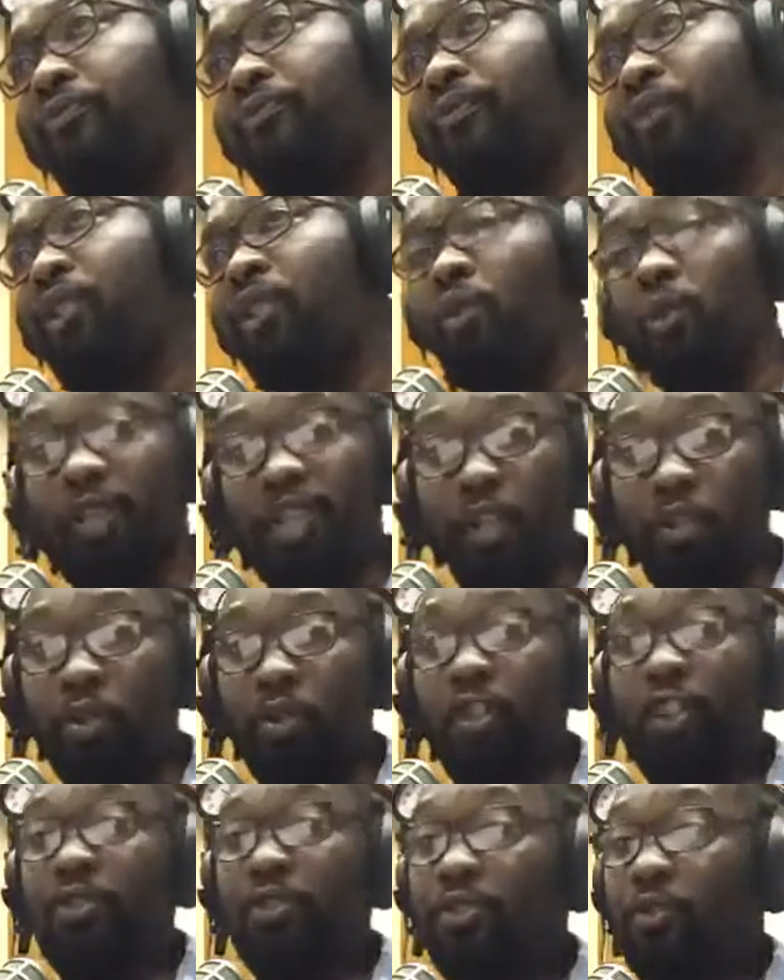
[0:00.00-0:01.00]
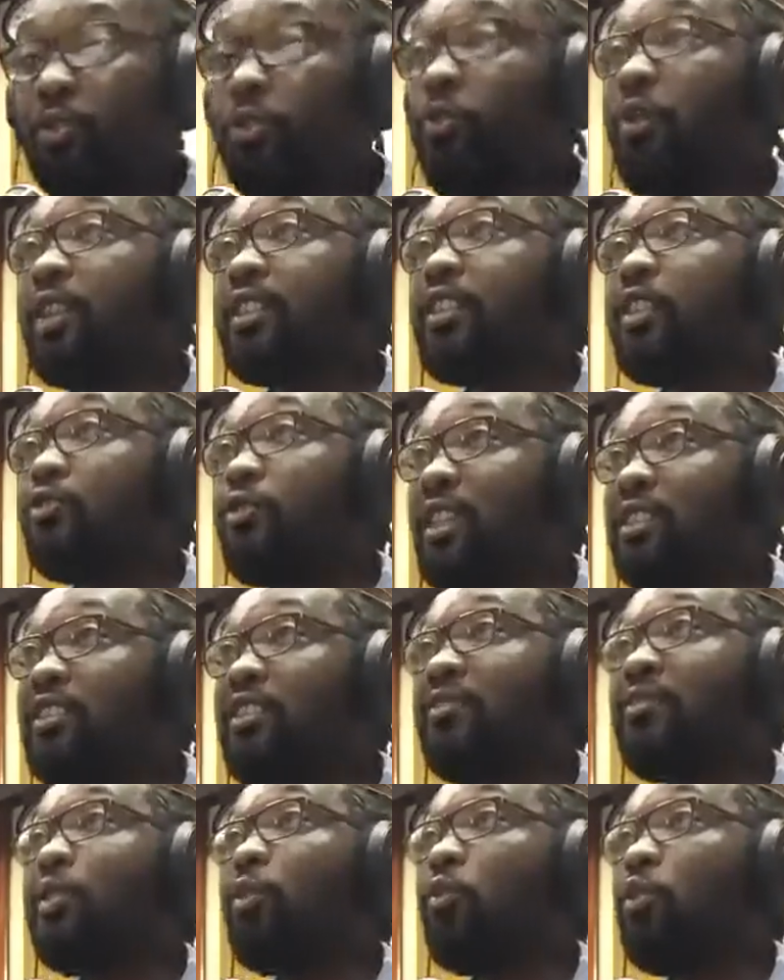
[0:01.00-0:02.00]
We can only do what the rest
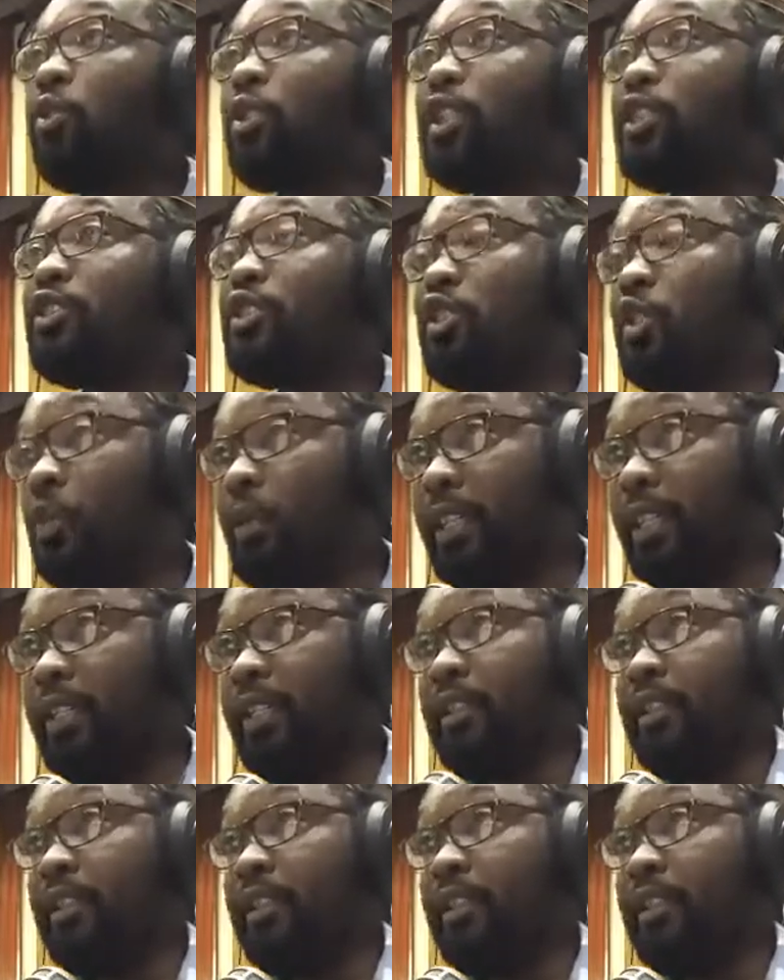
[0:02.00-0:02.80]
of the world is doing.